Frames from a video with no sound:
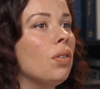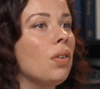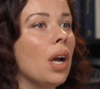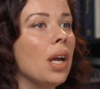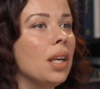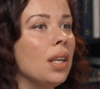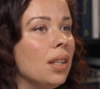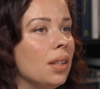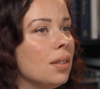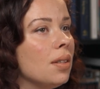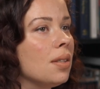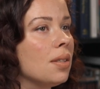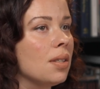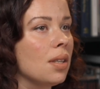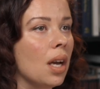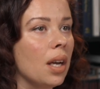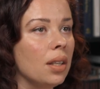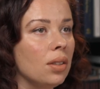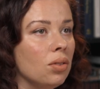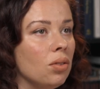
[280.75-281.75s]
writing
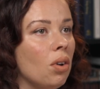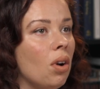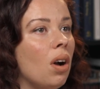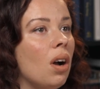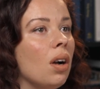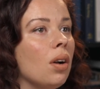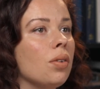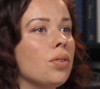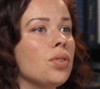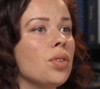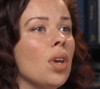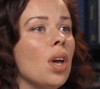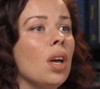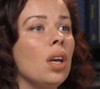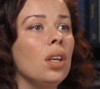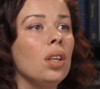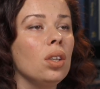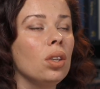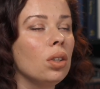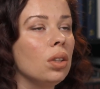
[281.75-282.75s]
design docs,
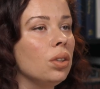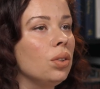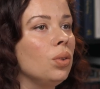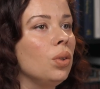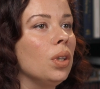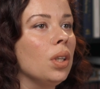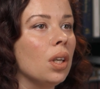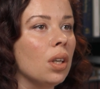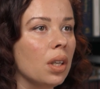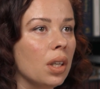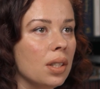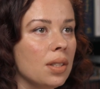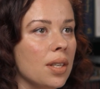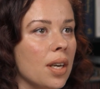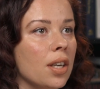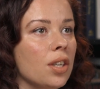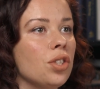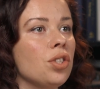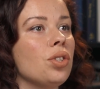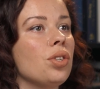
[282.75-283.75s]
you're doing
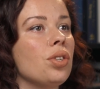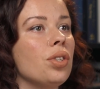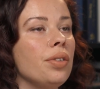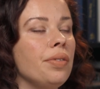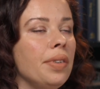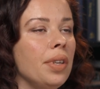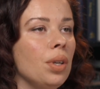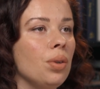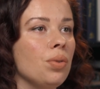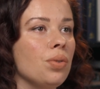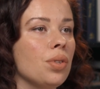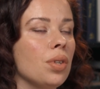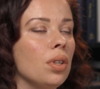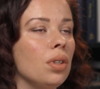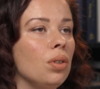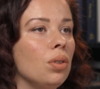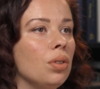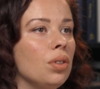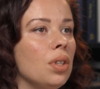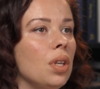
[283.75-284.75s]
architecture reviews on
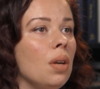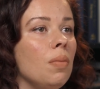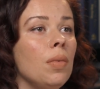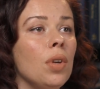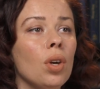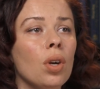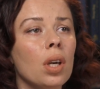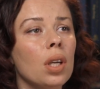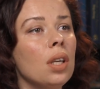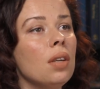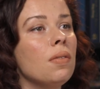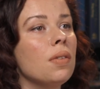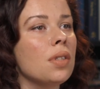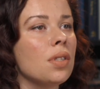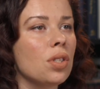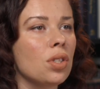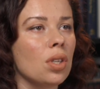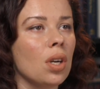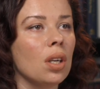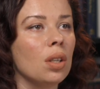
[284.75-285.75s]
your team. You can even
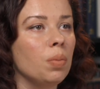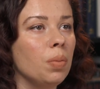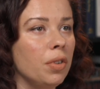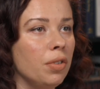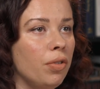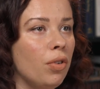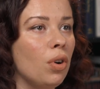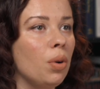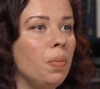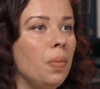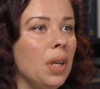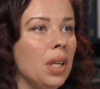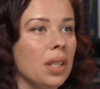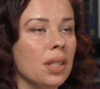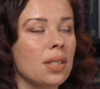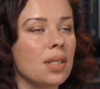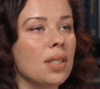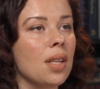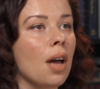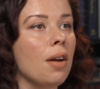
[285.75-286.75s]
start before being
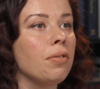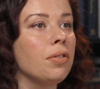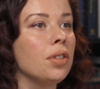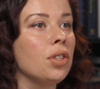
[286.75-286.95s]
a staff